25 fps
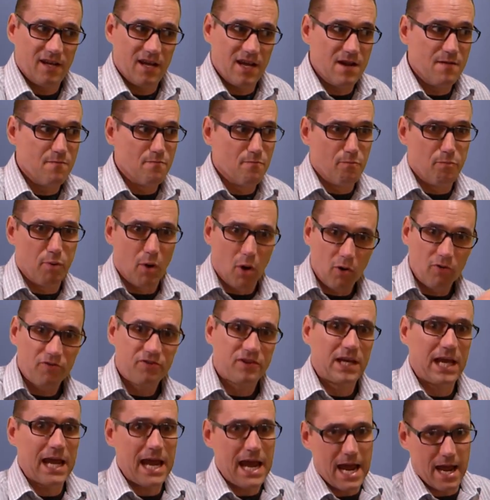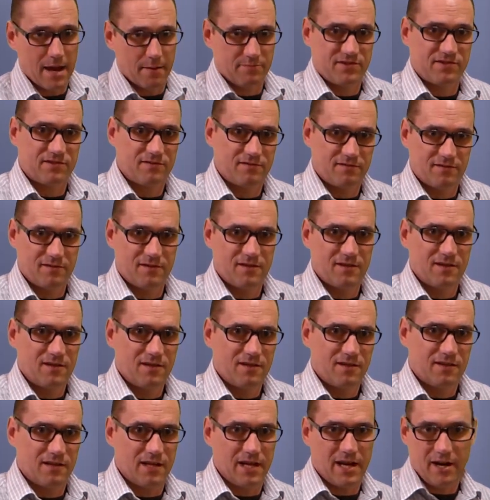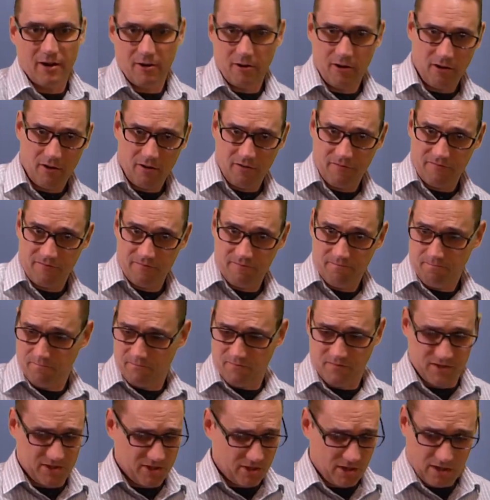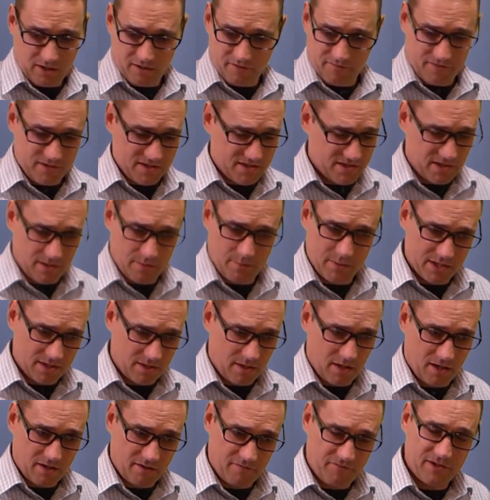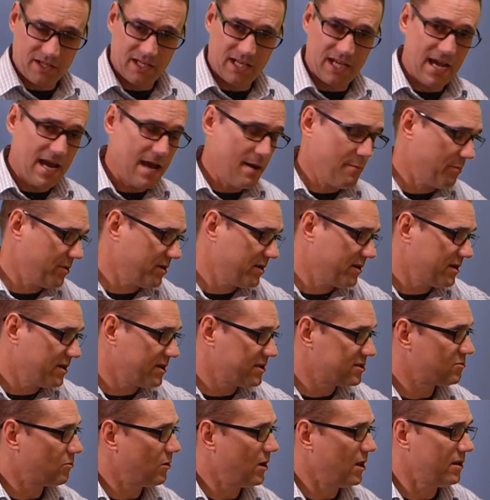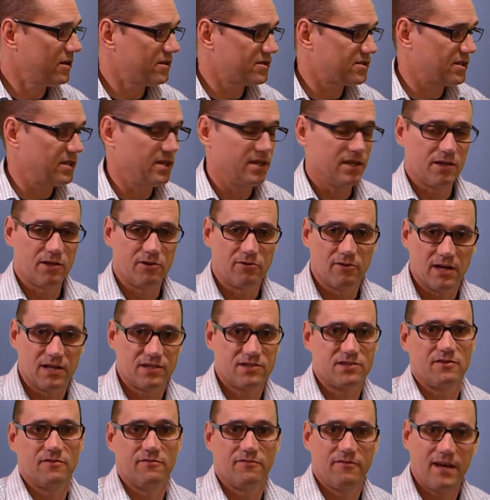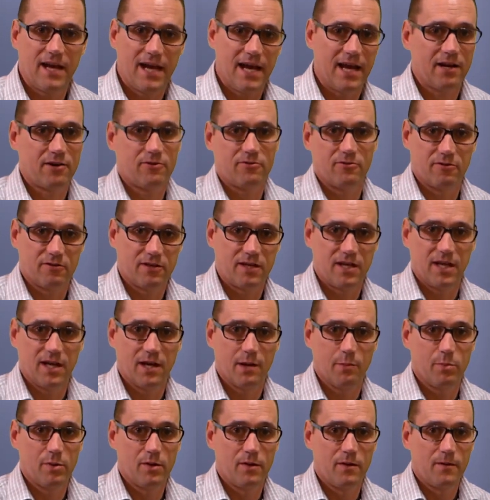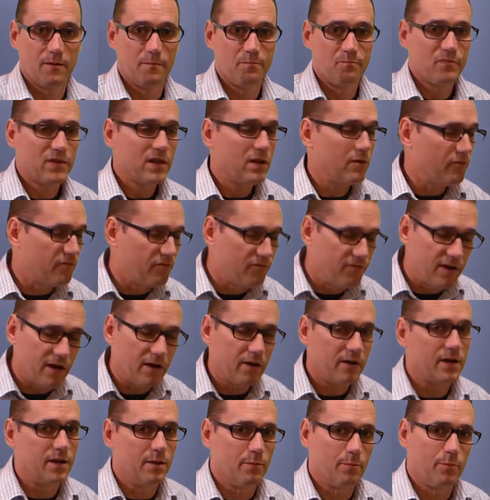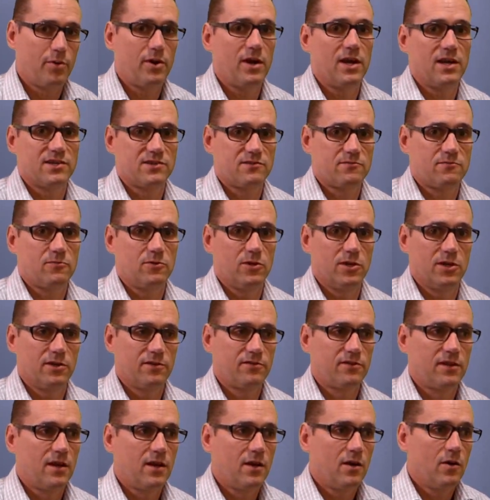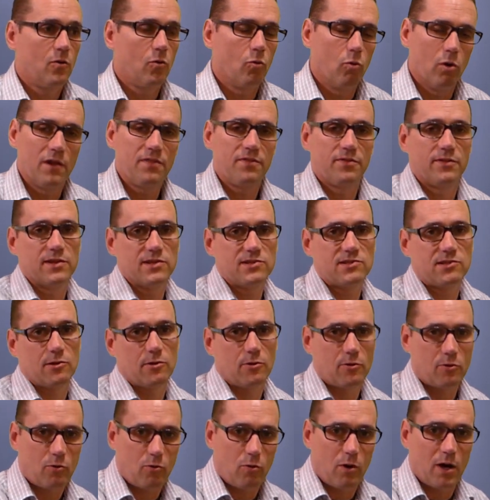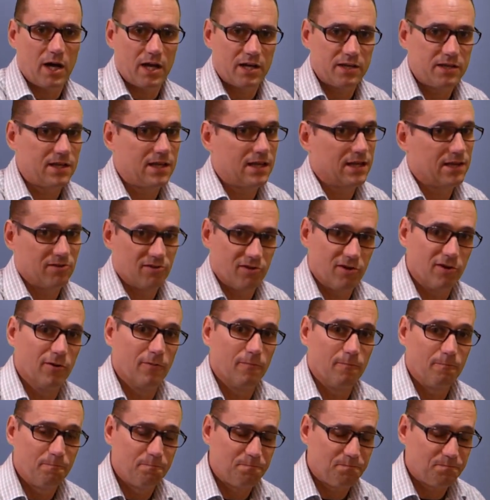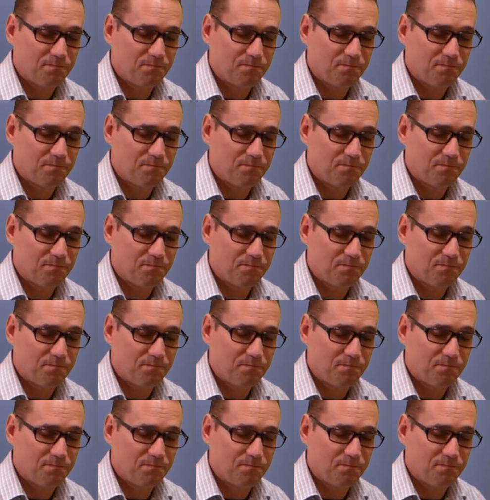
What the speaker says: in both camps, the aerial photography, cinematography camp, as well as the aggressive acro camp. Very impressed with what this little quad can do.